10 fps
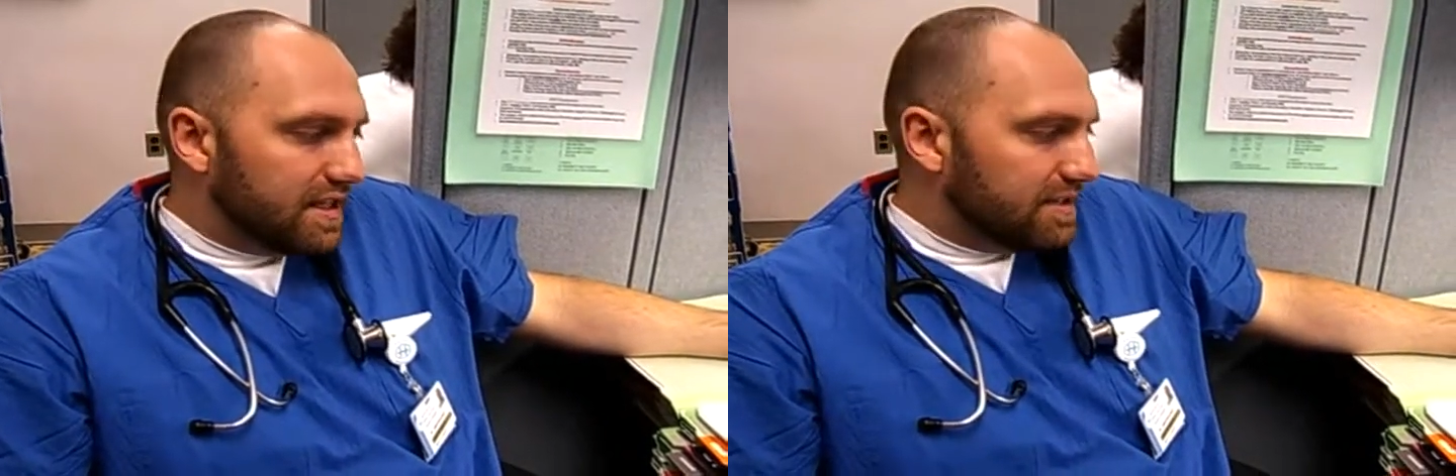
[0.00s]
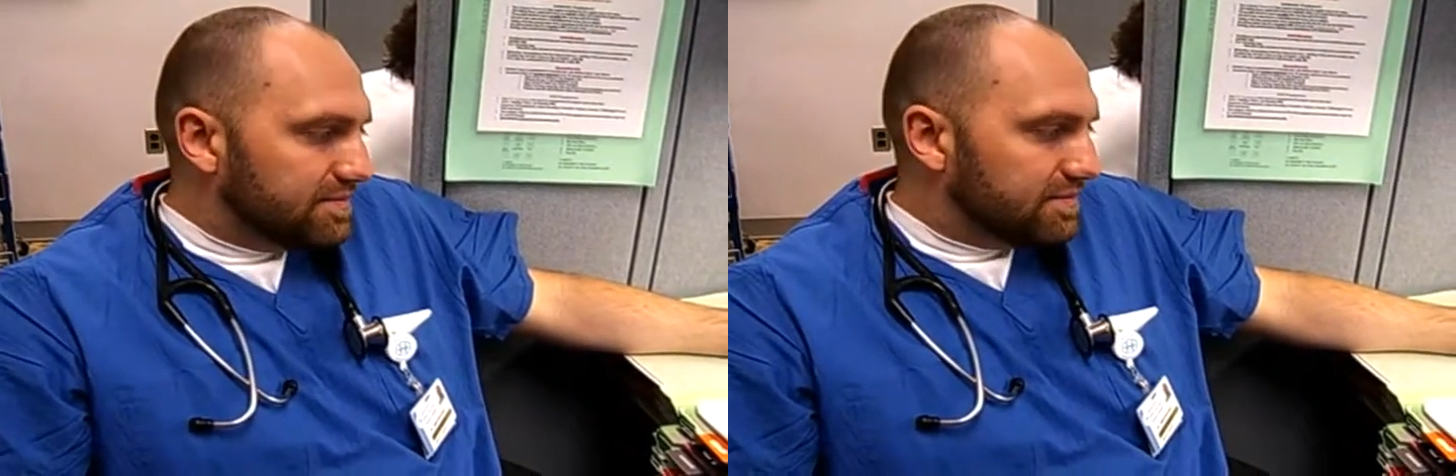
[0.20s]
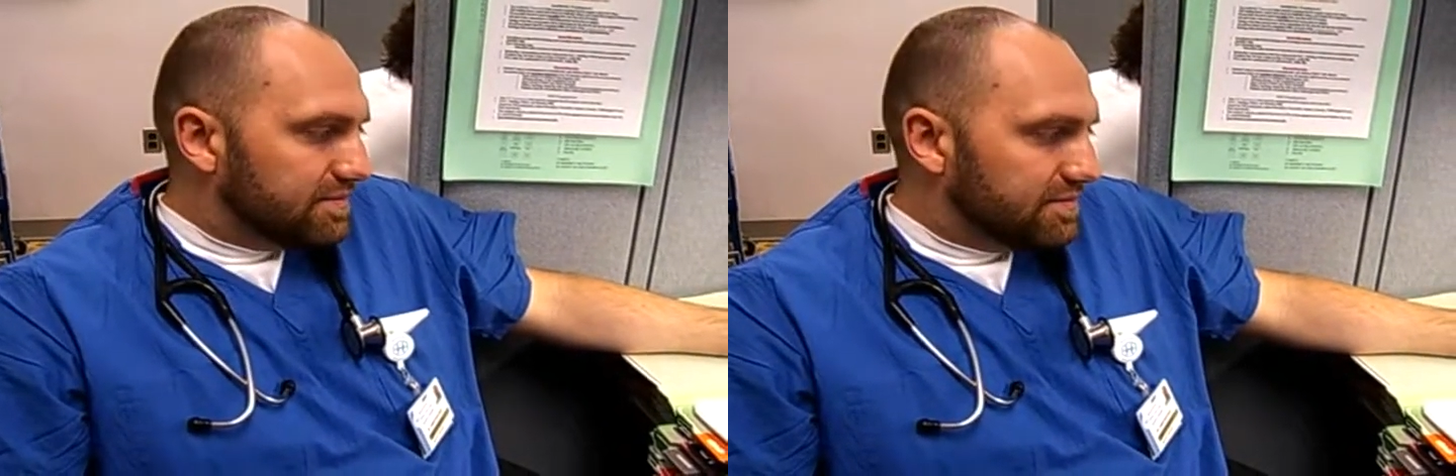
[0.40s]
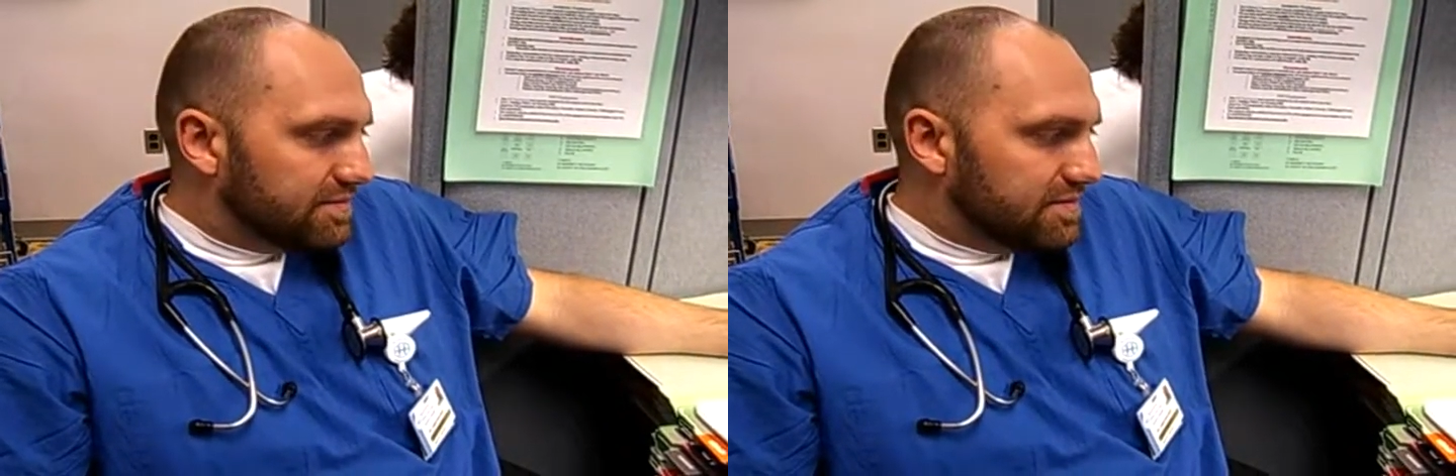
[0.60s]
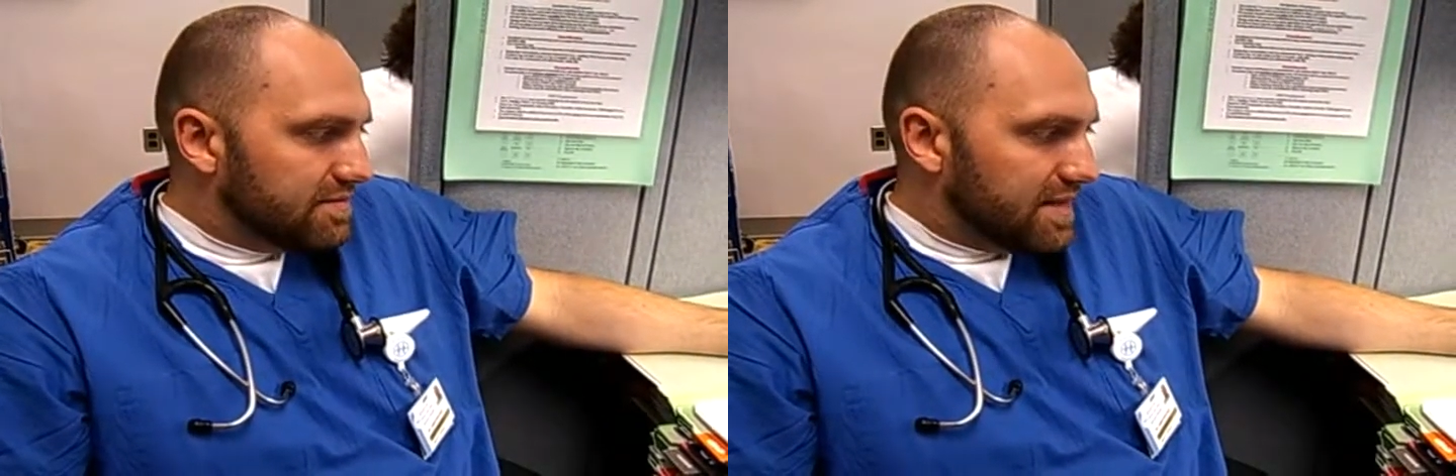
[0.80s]
Um,
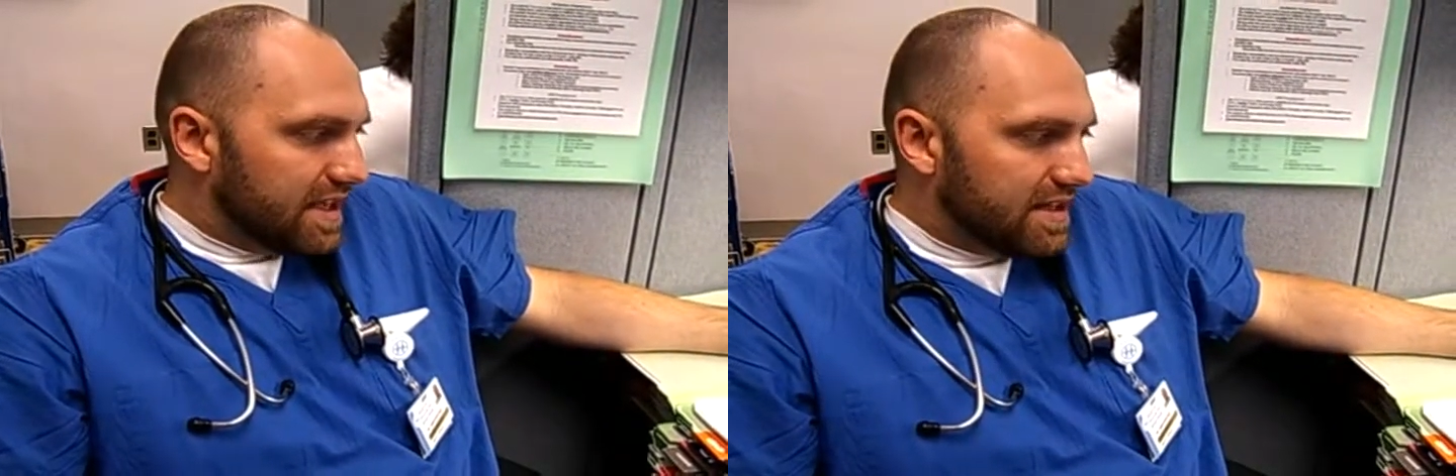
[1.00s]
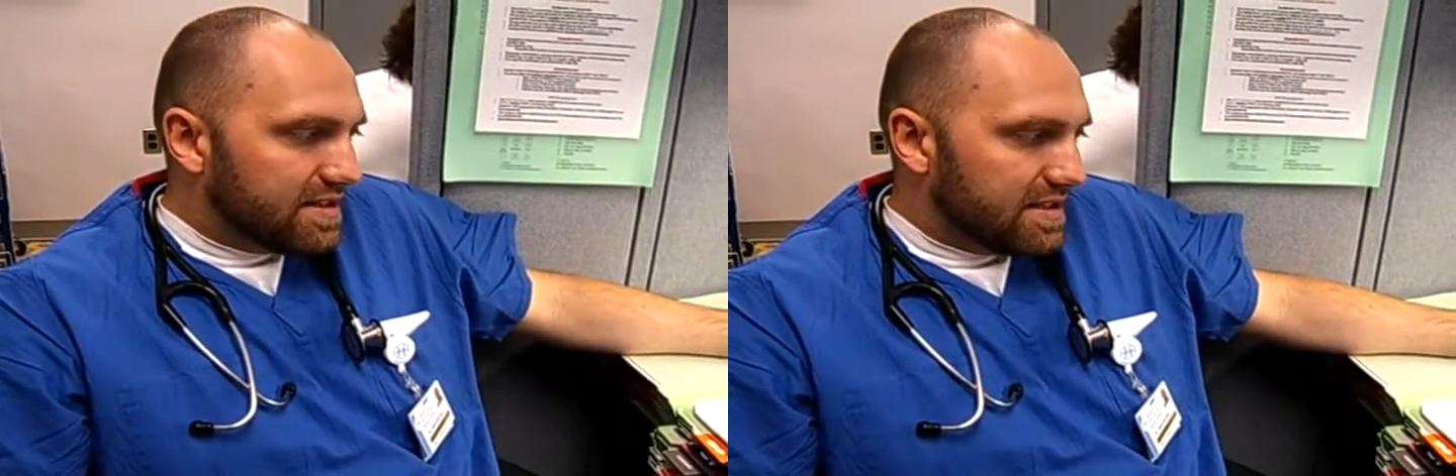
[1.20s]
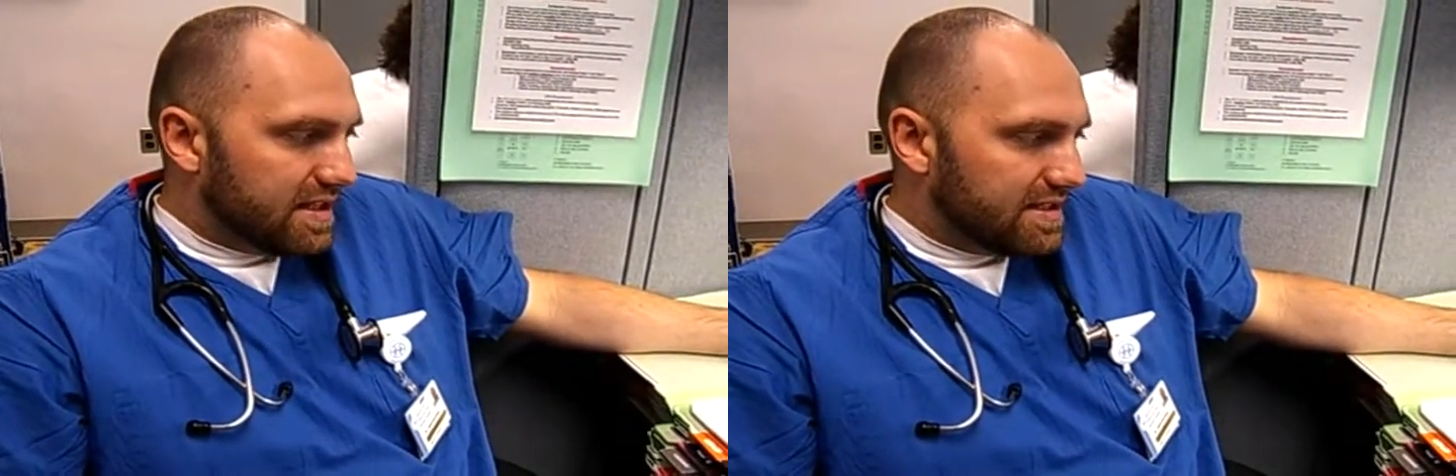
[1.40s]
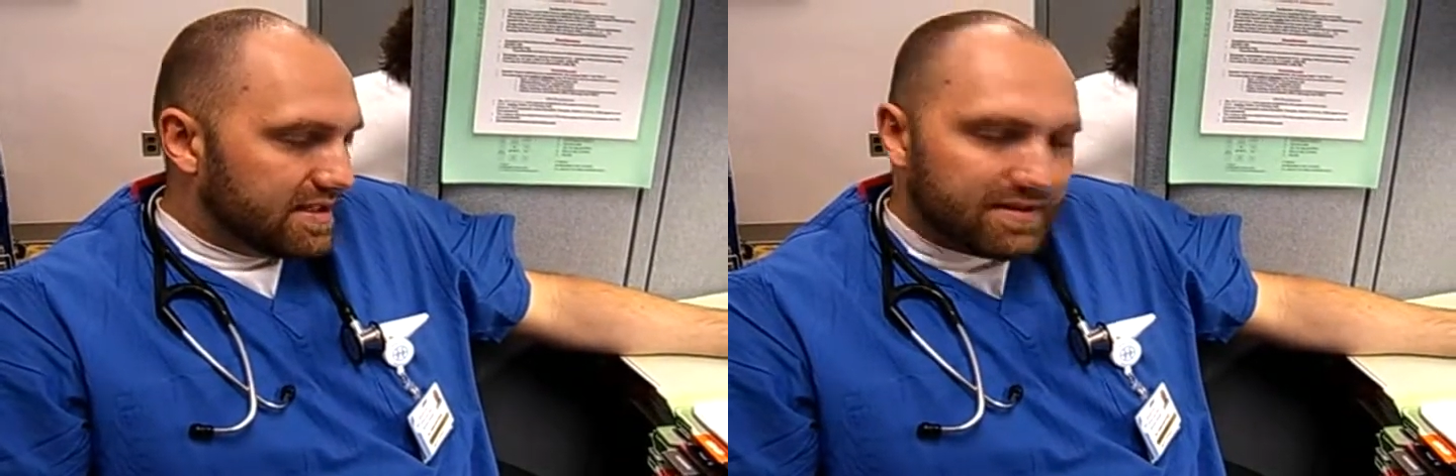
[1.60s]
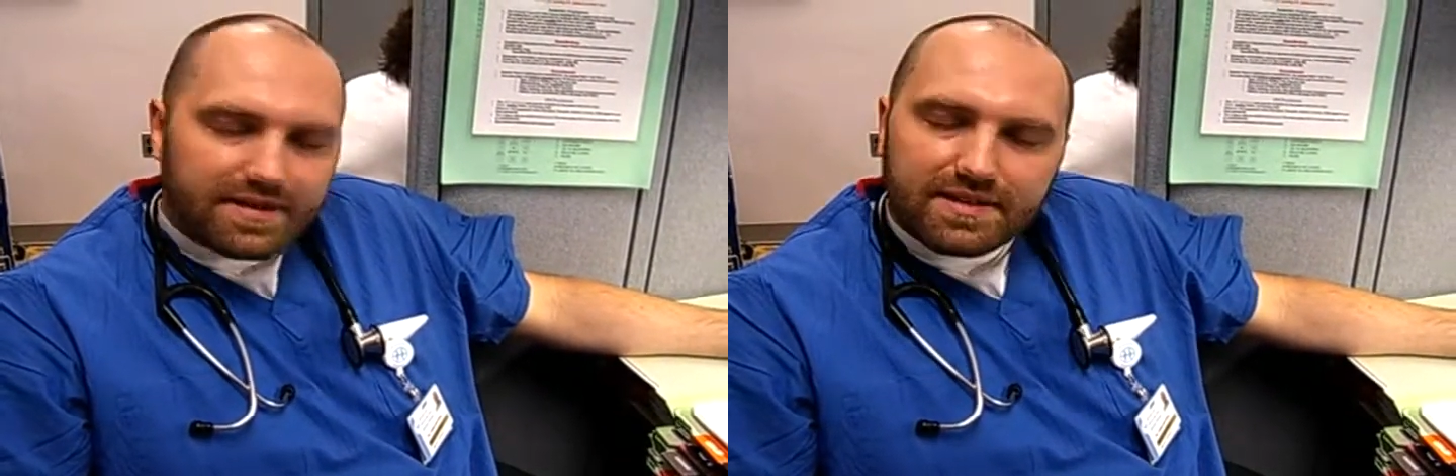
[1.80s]
yeah, there's a lot of
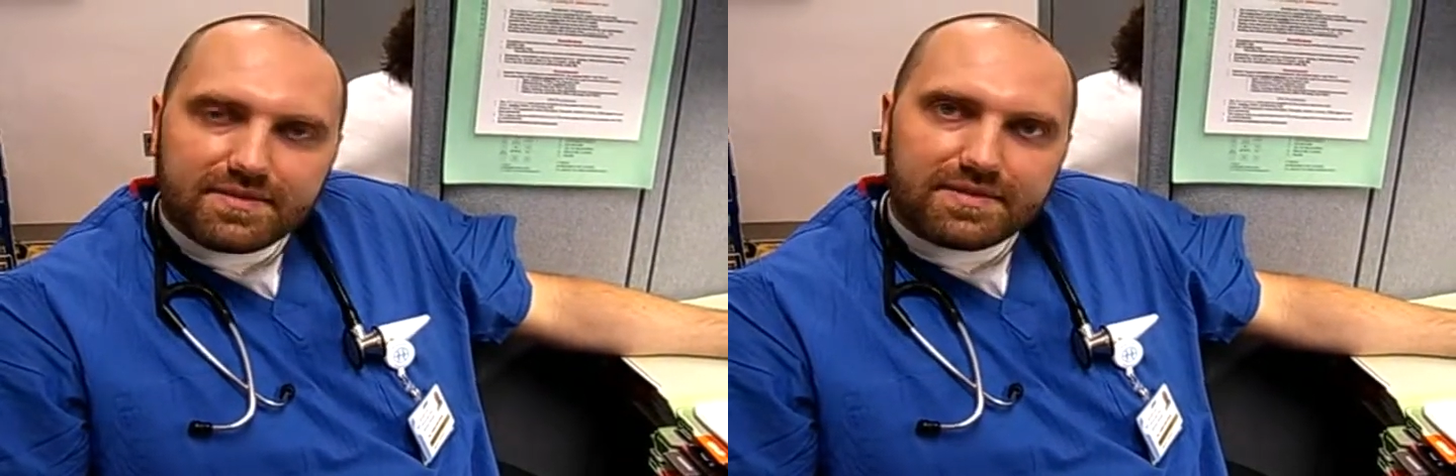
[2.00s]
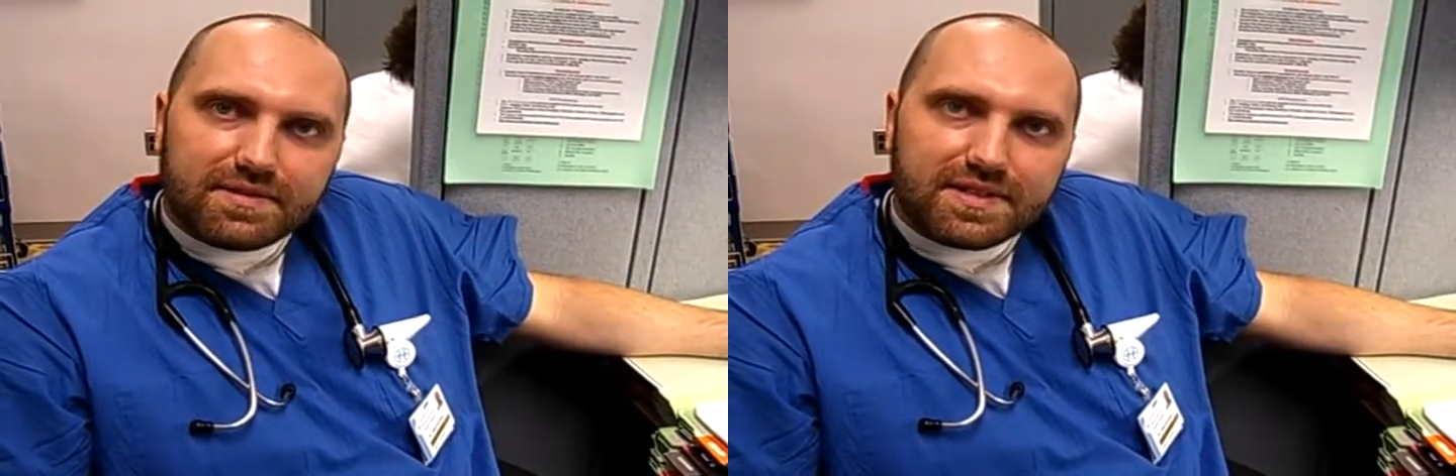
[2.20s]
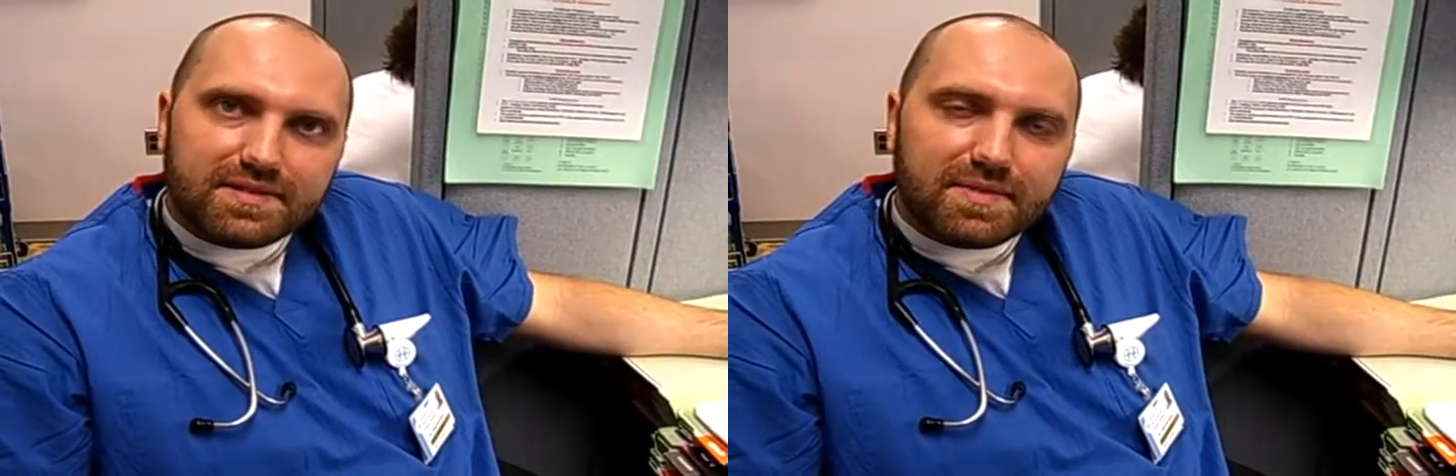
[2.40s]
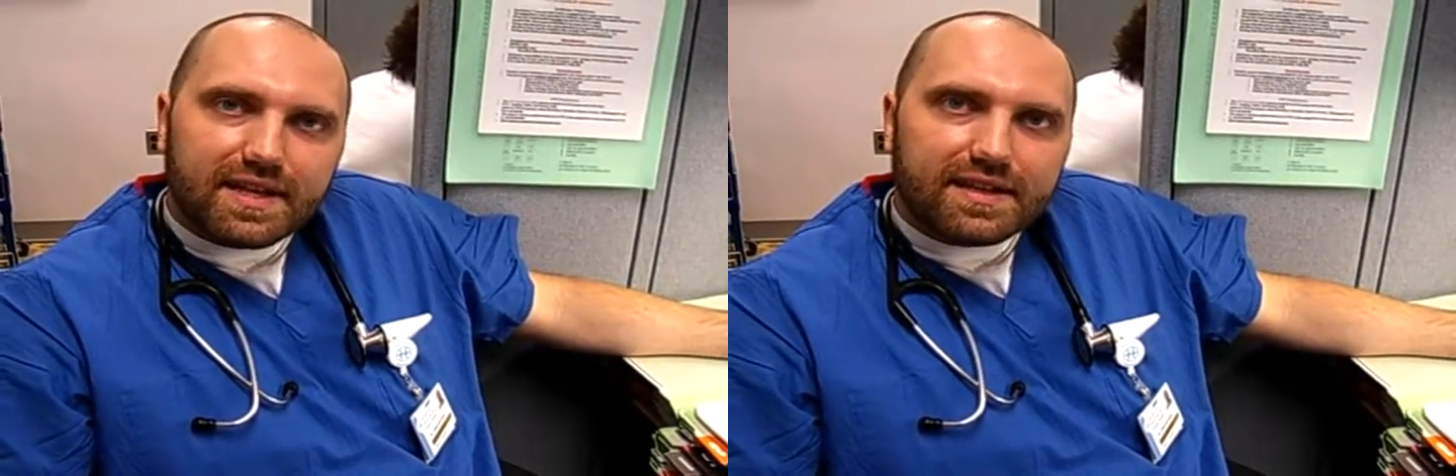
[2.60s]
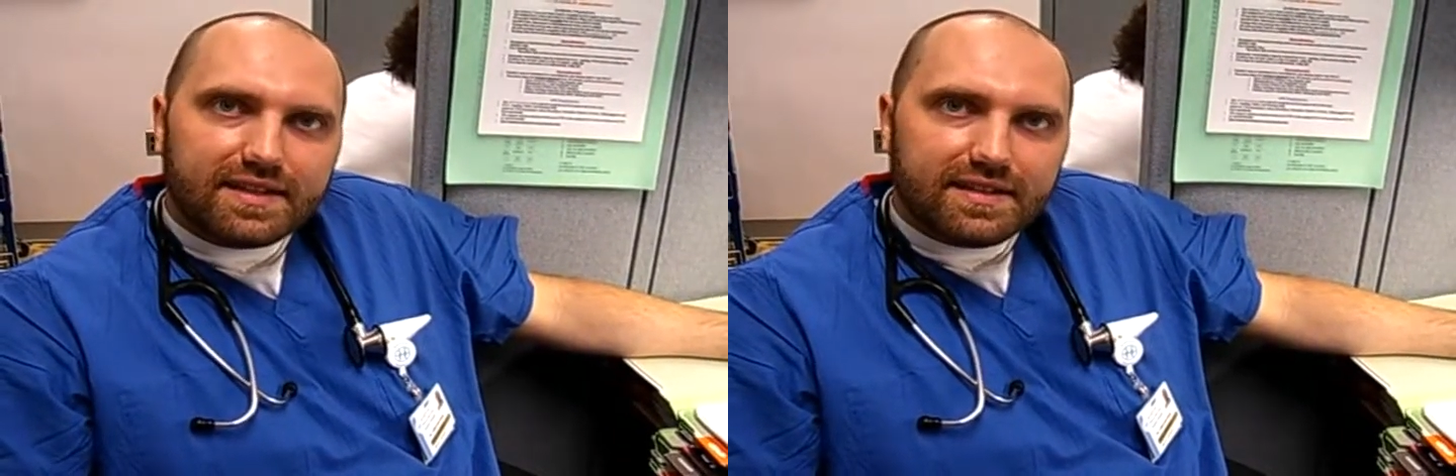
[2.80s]
stuff that comes rushing back.